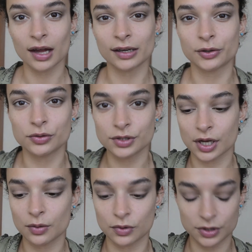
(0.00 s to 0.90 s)
I
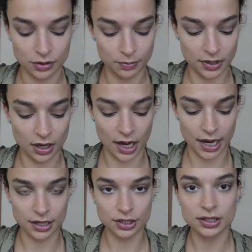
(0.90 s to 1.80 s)
also want to
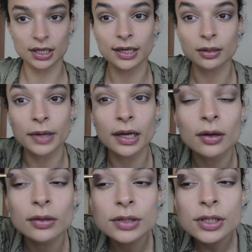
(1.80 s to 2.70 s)
apply just a little bit
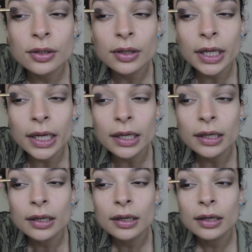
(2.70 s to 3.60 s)
onto the
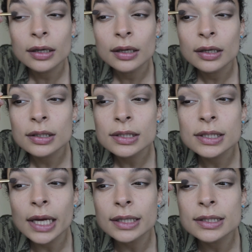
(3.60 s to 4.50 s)

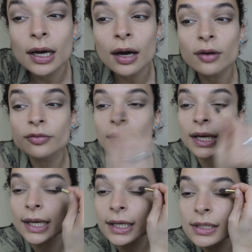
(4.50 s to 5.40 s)
centre of my
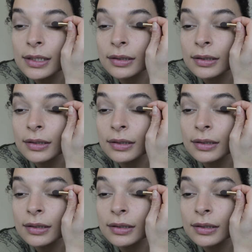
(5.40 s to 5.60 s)
lid.